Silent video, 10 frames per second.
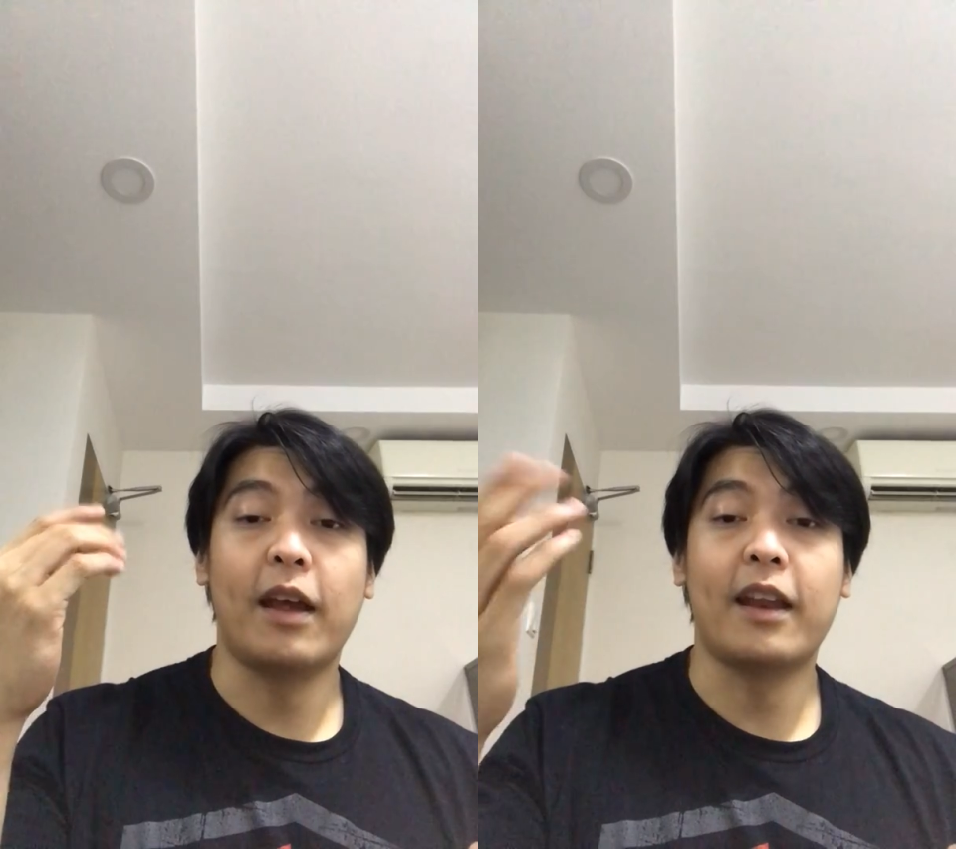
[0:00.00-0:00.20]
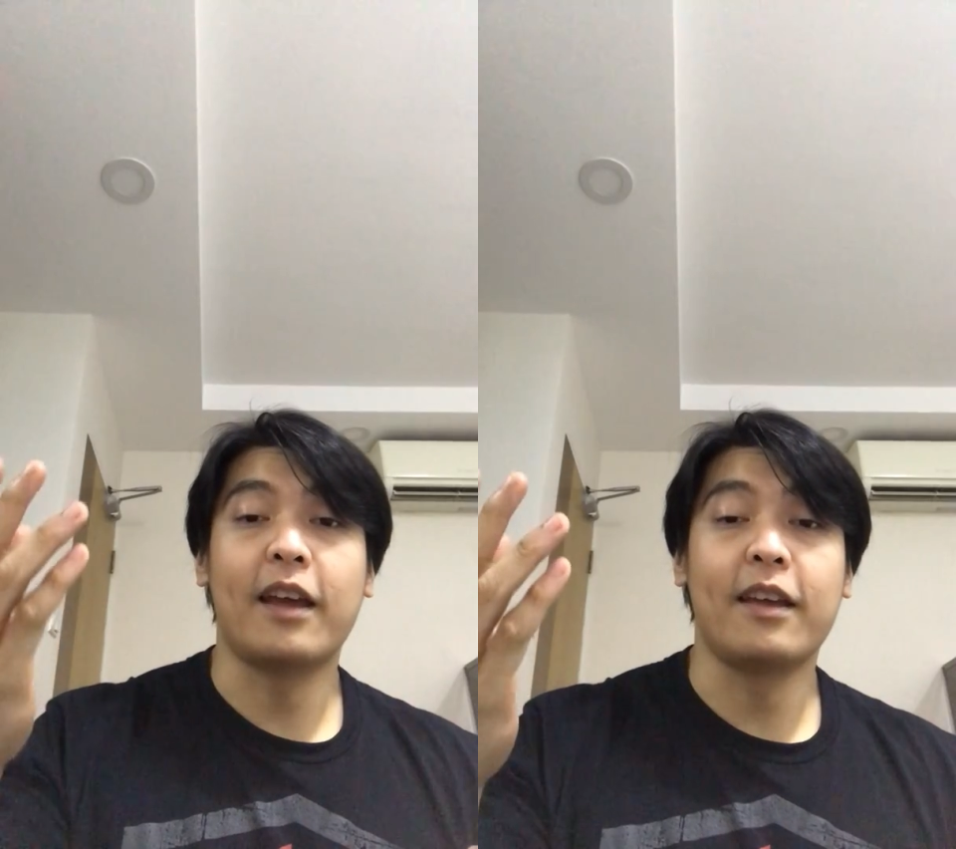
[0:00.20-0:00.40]

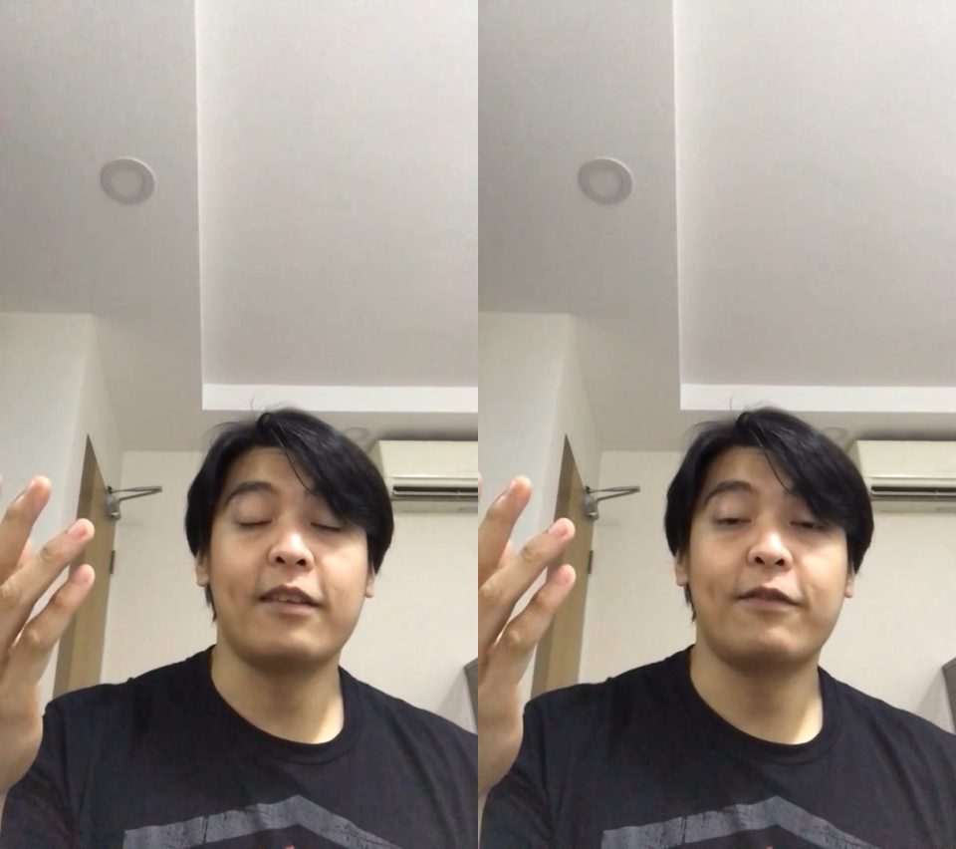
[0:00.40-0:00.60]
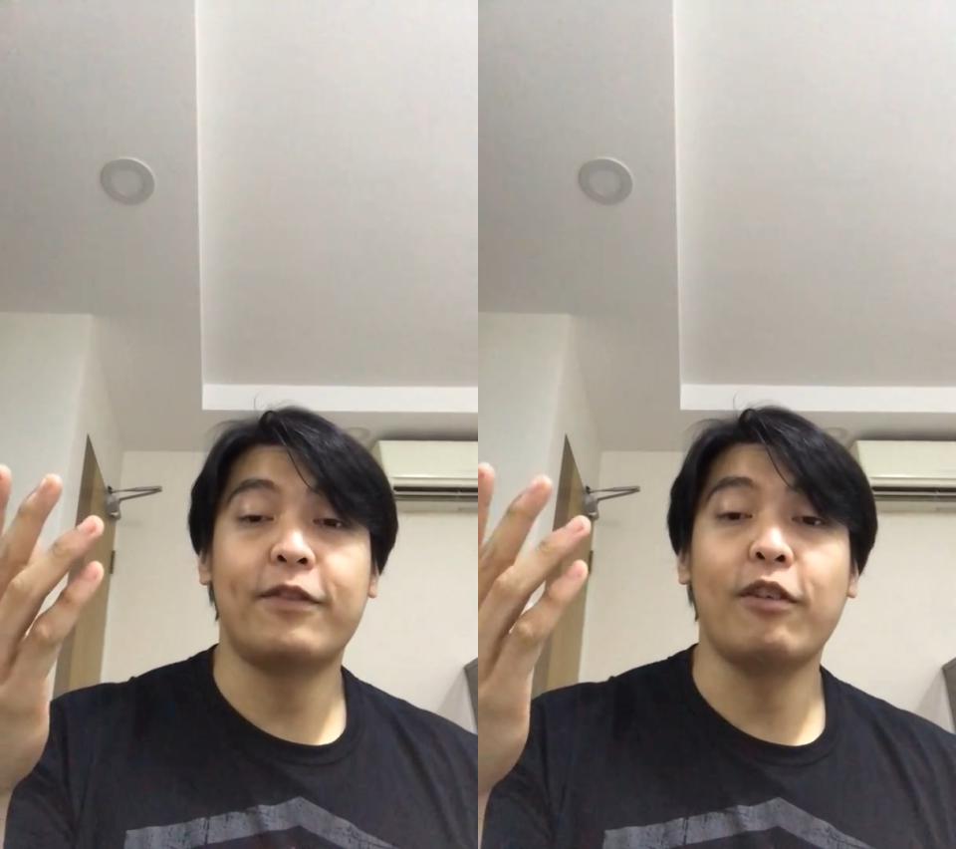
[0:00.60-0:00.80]
and I
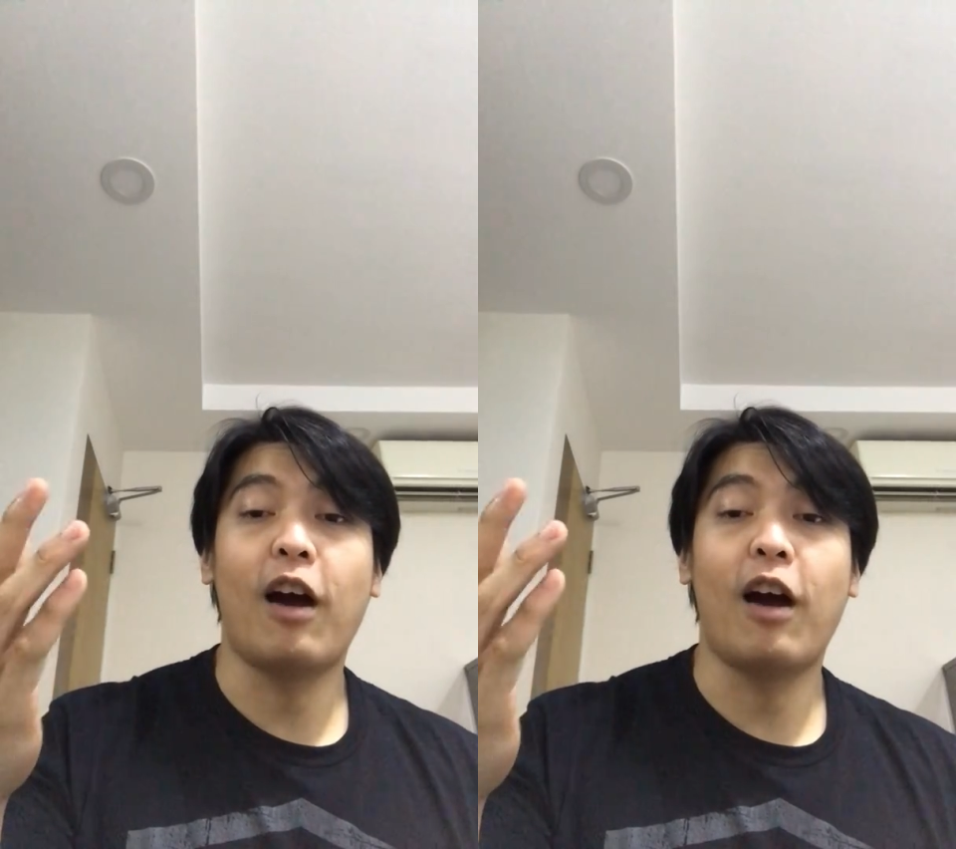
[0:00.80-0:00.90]
feel